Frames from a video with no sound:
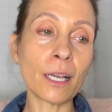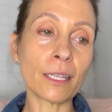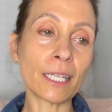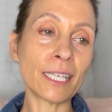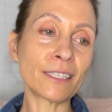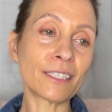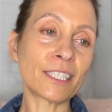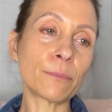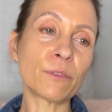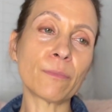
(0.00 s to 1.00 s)
Let the
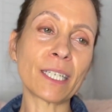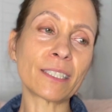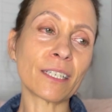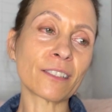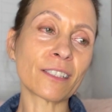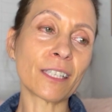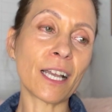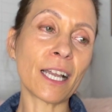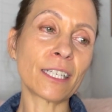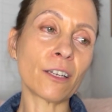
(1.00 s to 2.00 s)
tip of my tongue
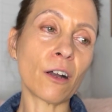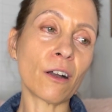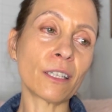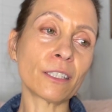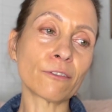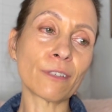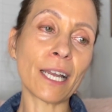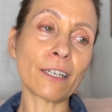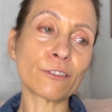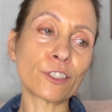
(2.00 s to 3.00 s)
slide on the
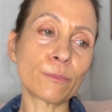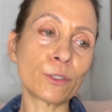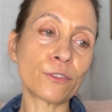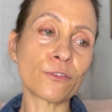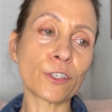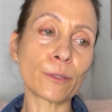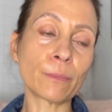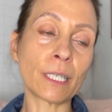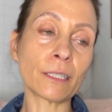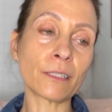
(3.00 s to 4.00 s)
round, smooth
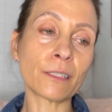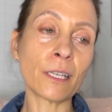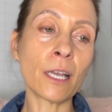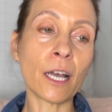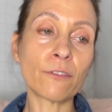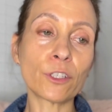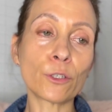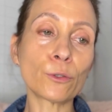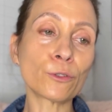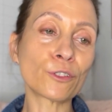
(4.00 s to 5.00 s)
firmness of the
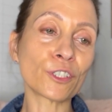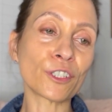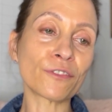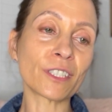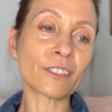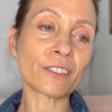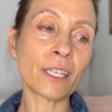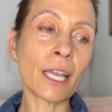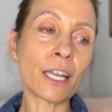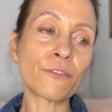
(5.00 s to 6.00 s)
cool surface
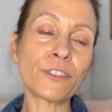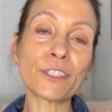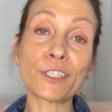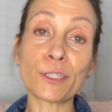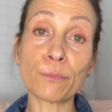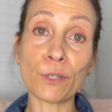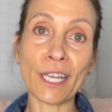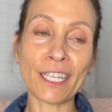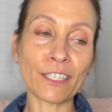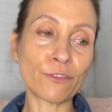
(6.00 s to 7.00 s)
and feel the
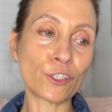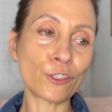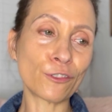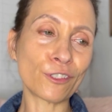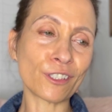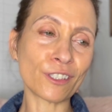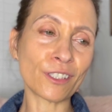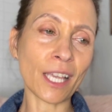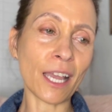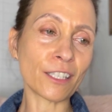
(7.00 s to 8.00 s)
spray of
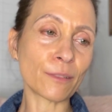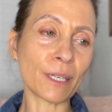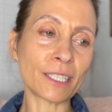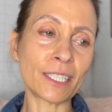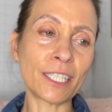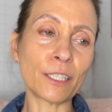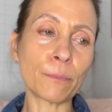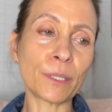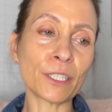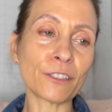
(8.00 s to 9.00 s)
juices as my teeth
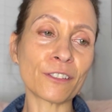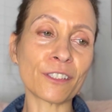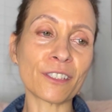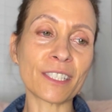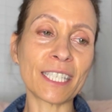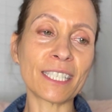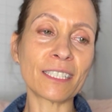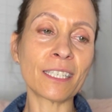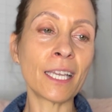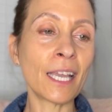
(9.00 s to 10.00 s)
pierce the
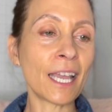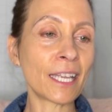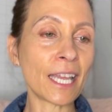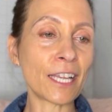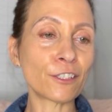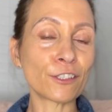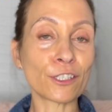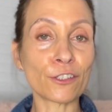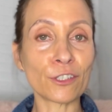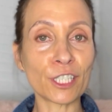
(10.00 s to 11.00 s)
skin and enter the
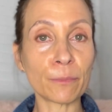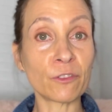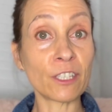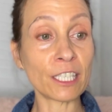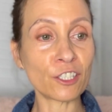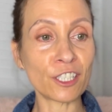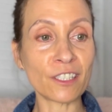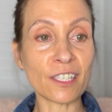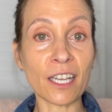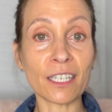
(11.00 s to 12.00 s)
crisp flesh
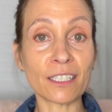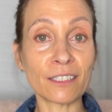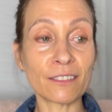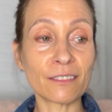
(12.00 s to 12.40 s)
inside.